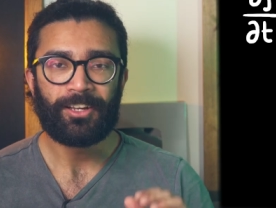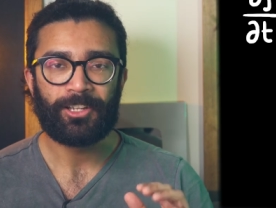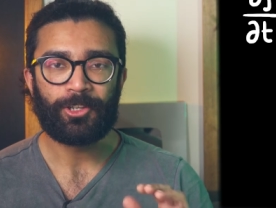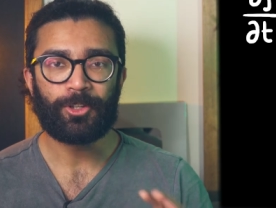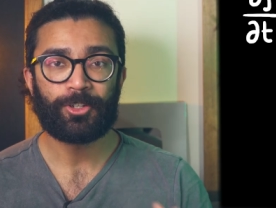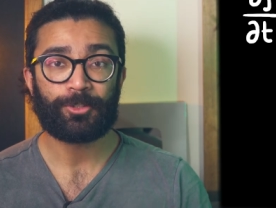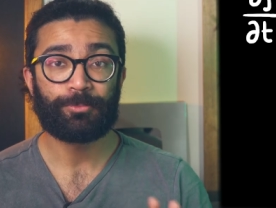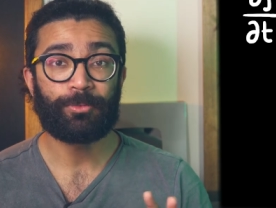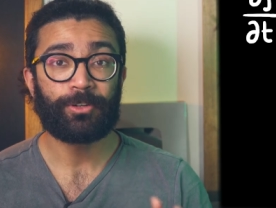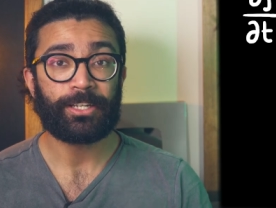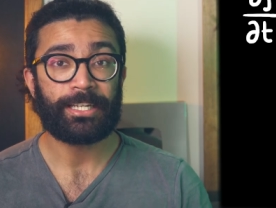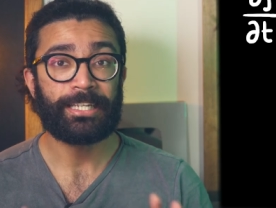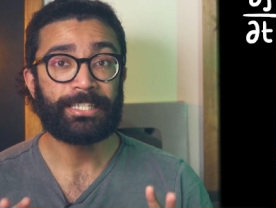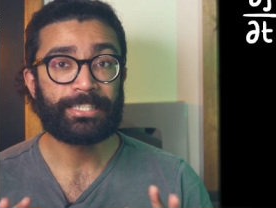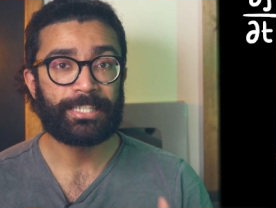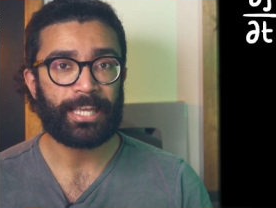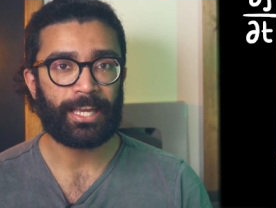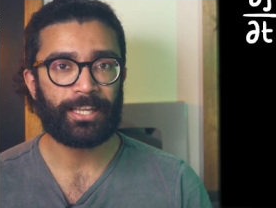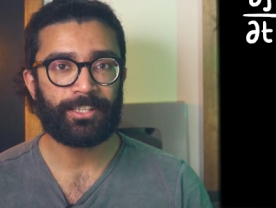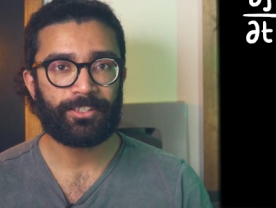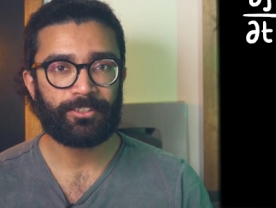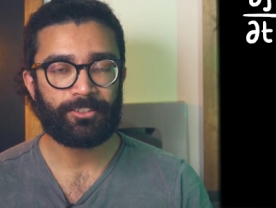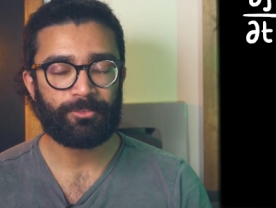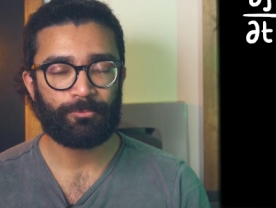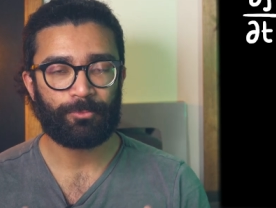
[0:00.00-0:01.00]
Looks pretty
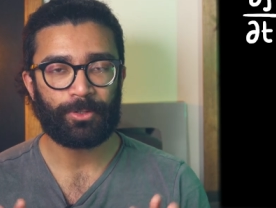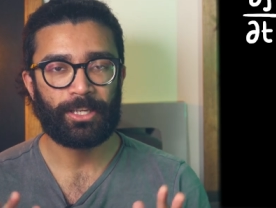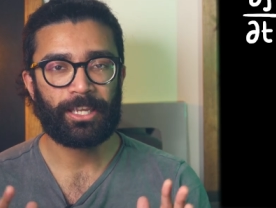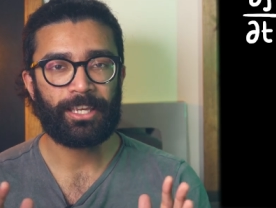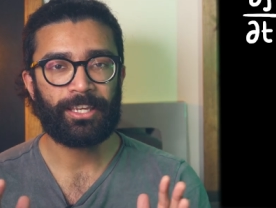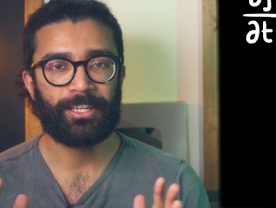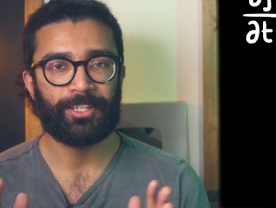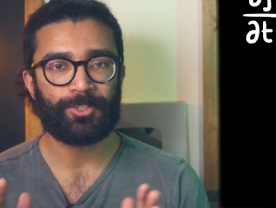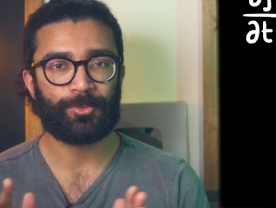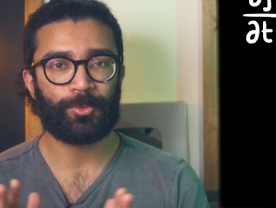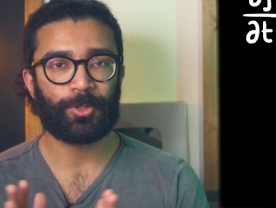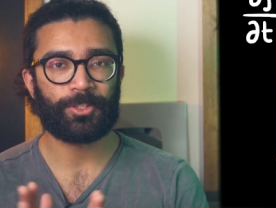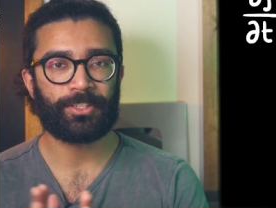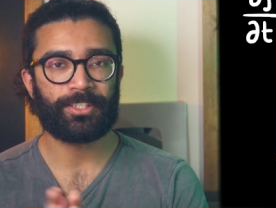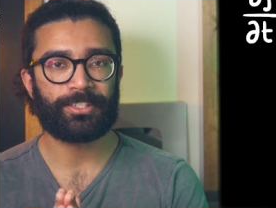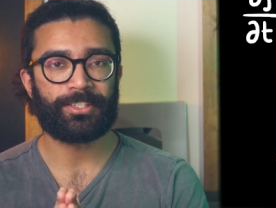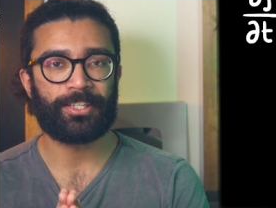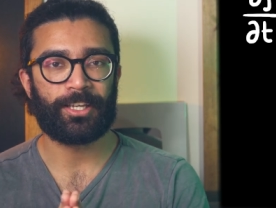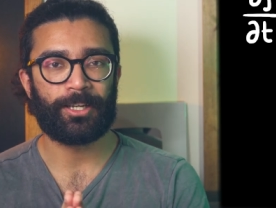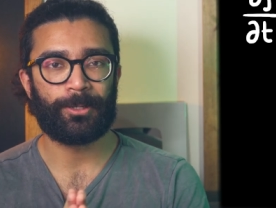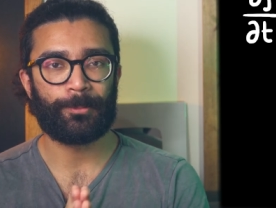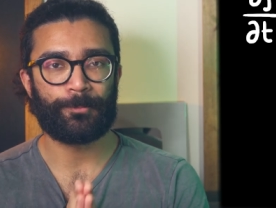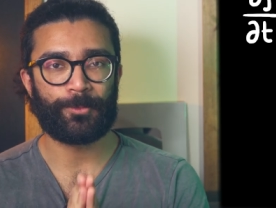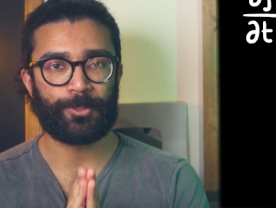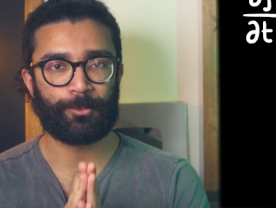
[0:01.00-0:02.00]
intense, but here's what the
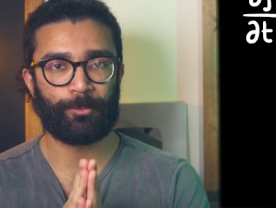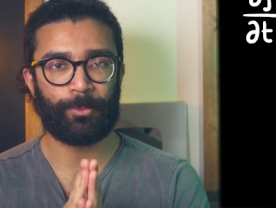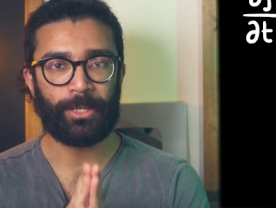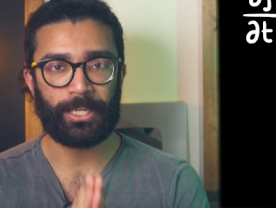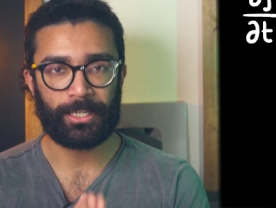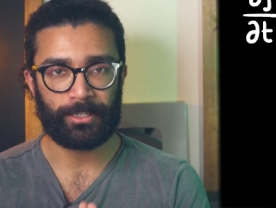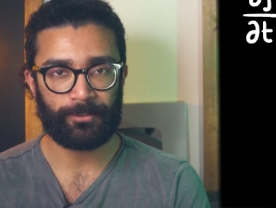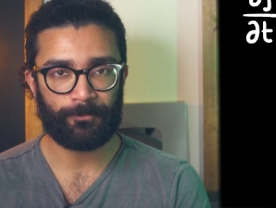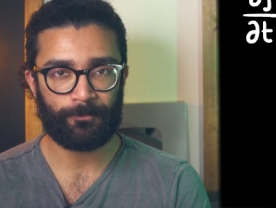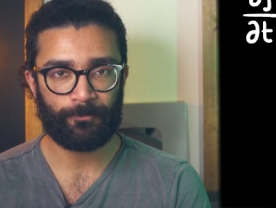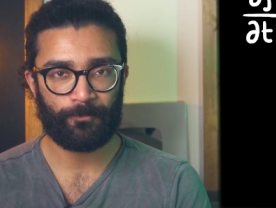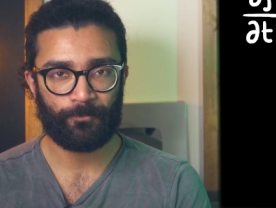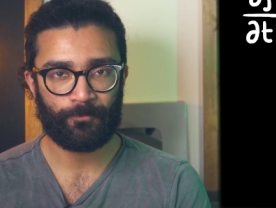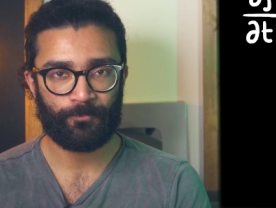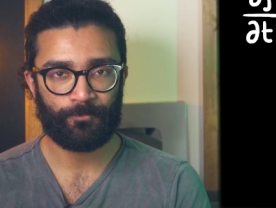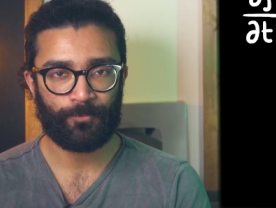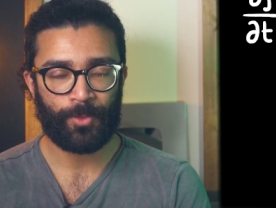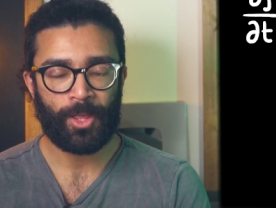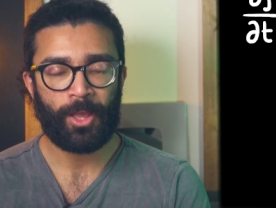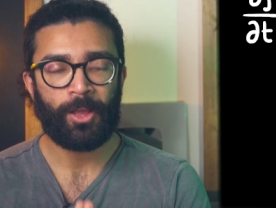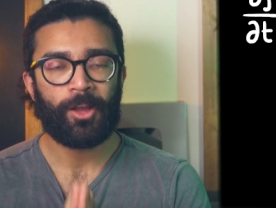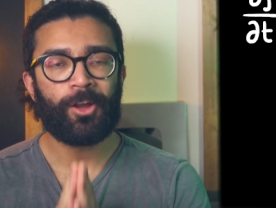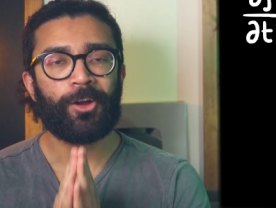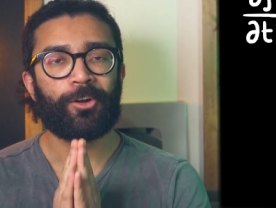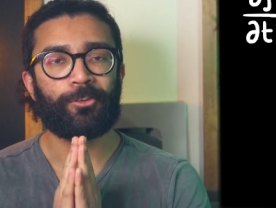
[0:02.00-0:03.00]
terms mean.
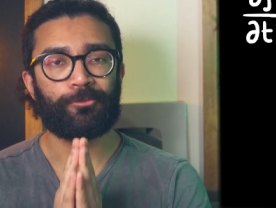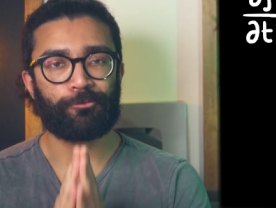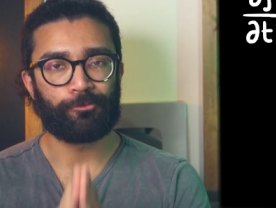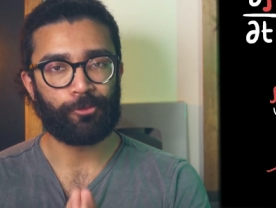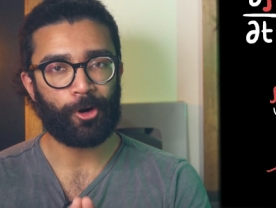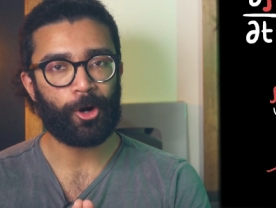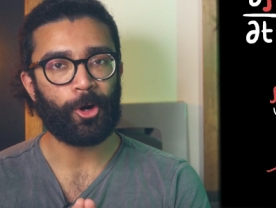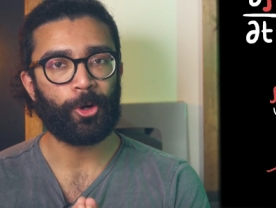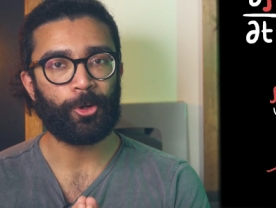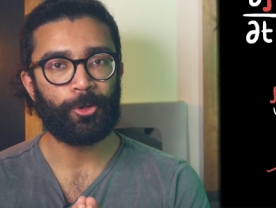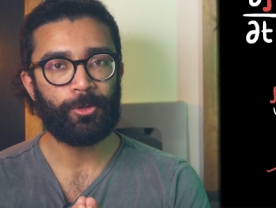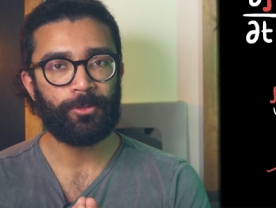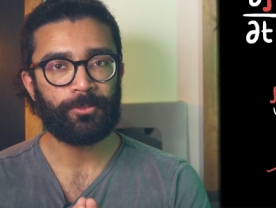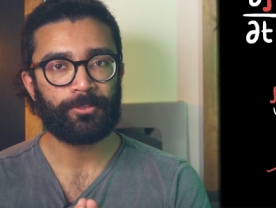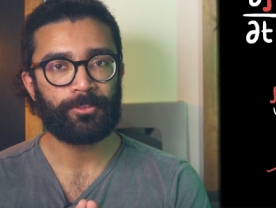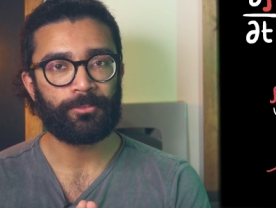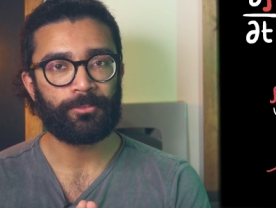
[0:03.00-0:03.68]
Rho